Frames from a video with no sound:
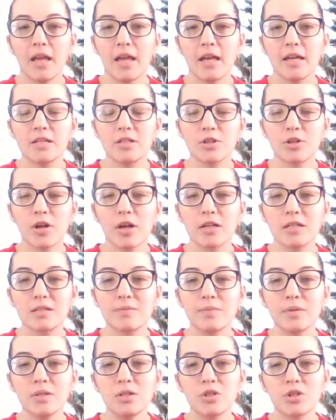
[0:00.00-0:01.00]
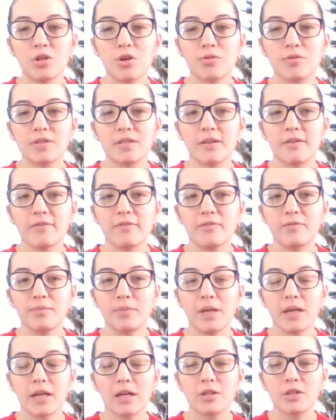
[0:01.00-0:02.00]
And her husband Joseph,
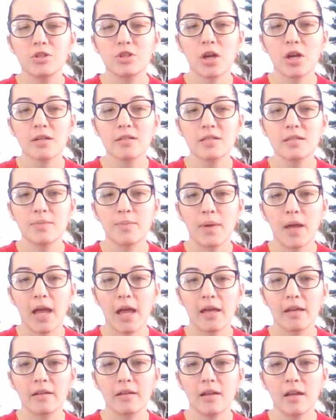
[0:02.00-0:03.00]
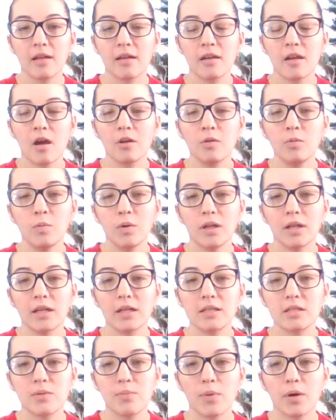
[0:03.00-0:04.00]
being a just man and
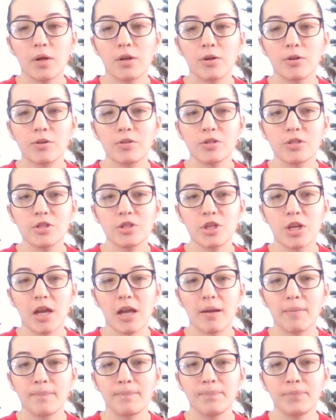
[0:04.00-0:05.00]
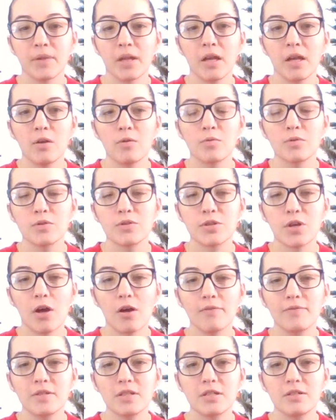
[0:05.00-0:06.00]
unwilling to put her to shame,
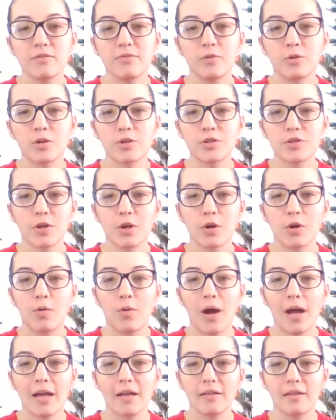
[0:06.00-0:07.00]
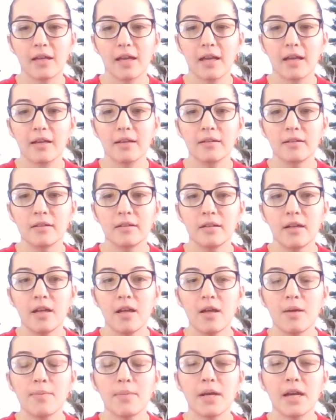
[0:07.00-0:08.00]
resolved to divorce her quietly.
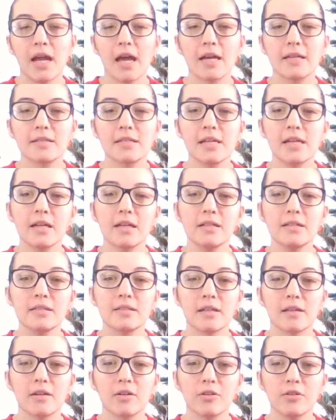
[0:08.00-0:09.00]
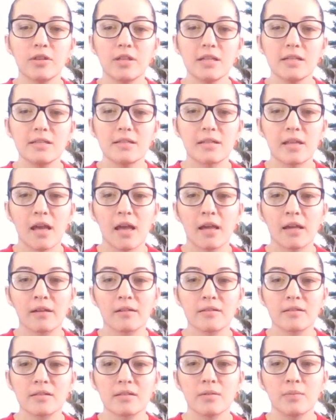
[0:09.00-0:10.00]
But as he considered these
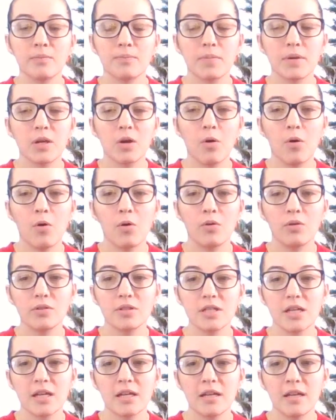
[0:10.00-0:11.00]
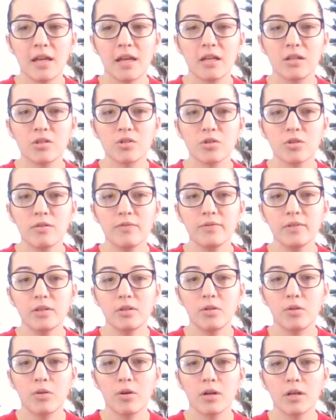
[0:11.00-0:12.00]
things, behold, an angel of the
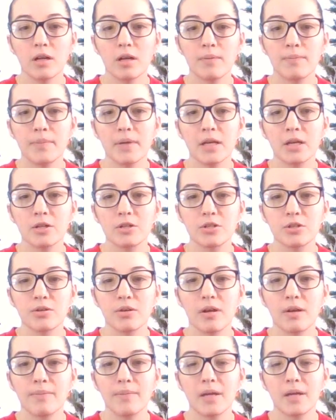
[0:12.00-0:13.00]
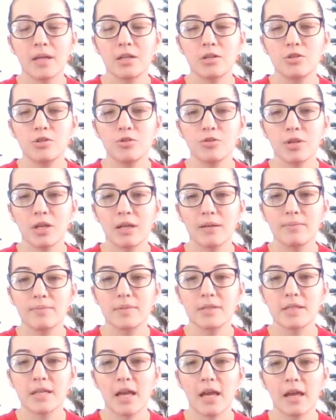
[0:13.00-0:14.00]
Lord appeared to him in a dream,
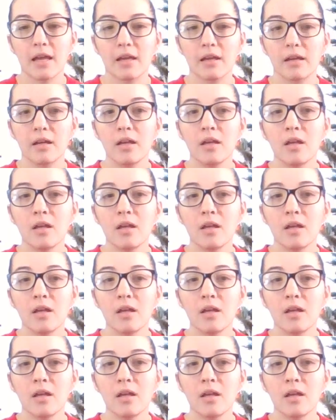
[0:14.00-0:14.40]
saying,